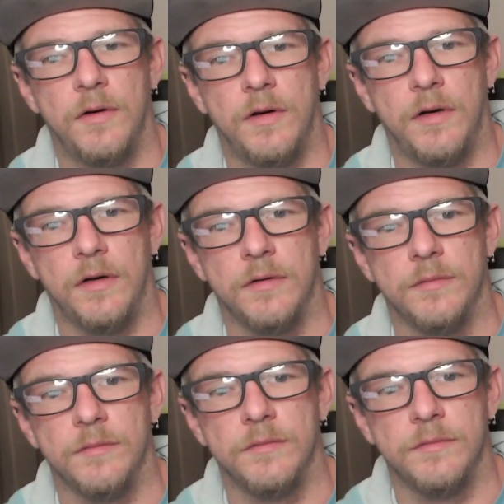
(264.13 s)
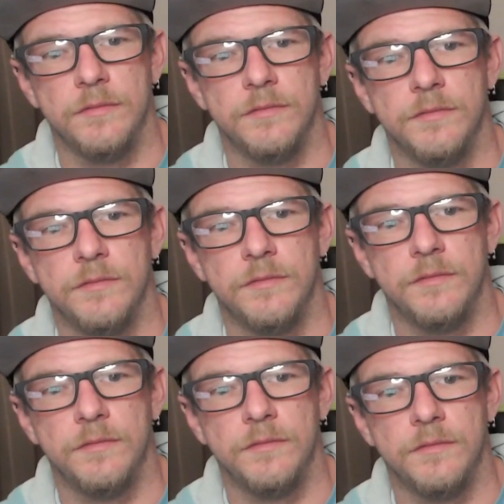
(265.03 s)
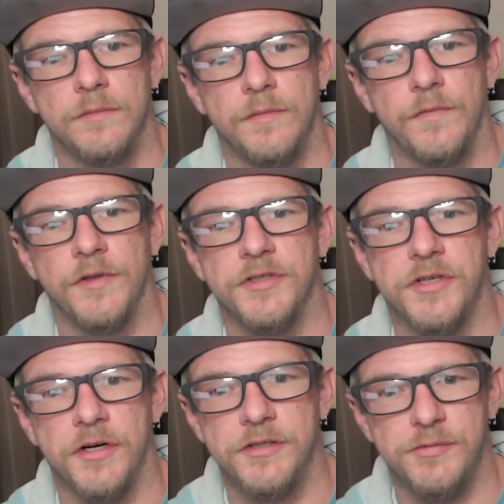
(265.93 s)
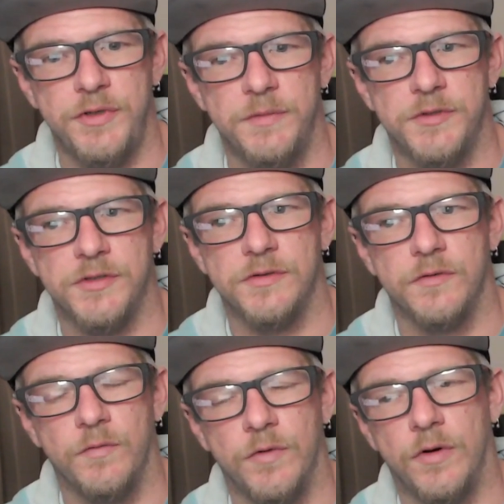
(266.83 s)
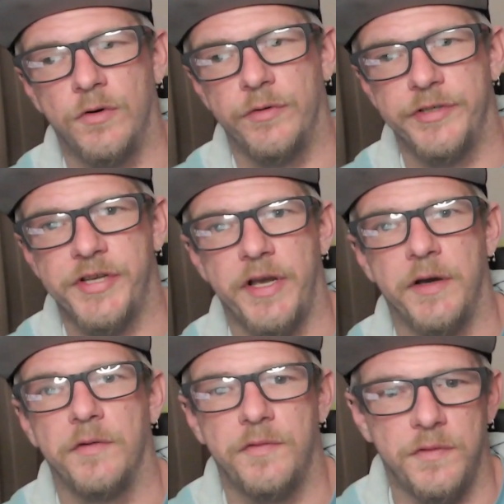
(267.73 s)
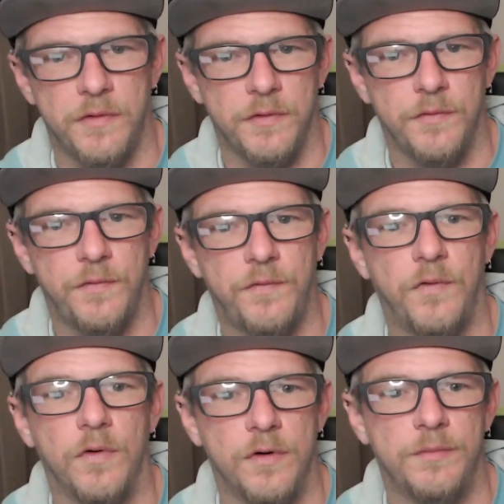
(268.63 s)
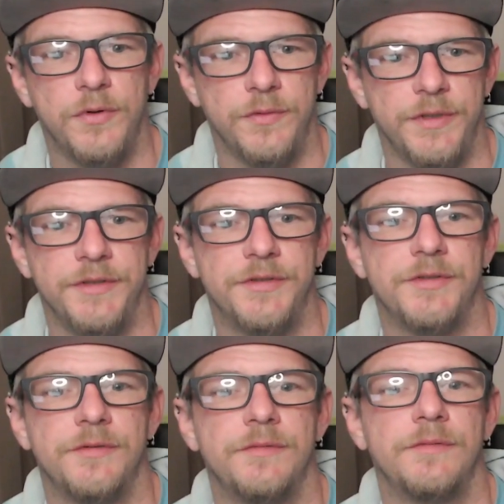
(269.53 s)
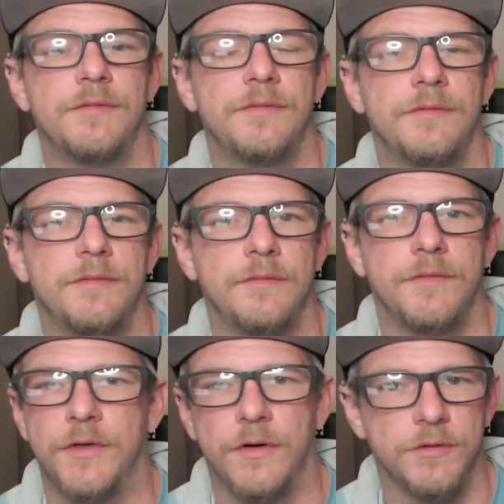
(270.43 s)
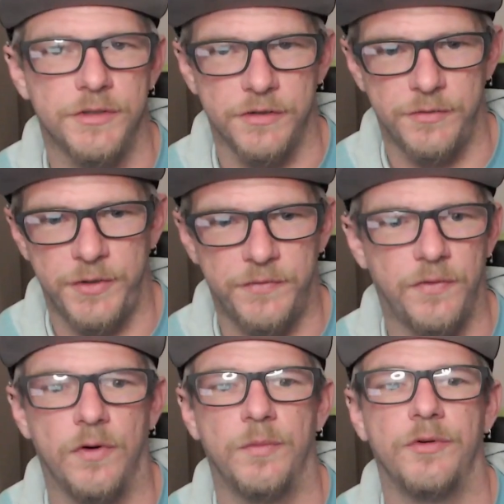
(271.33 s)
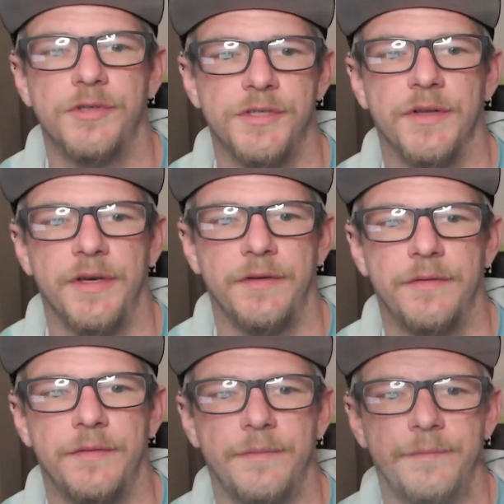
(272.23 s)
the start sweeps will always have 4 buoys. They're always going to be 4 buoys in length.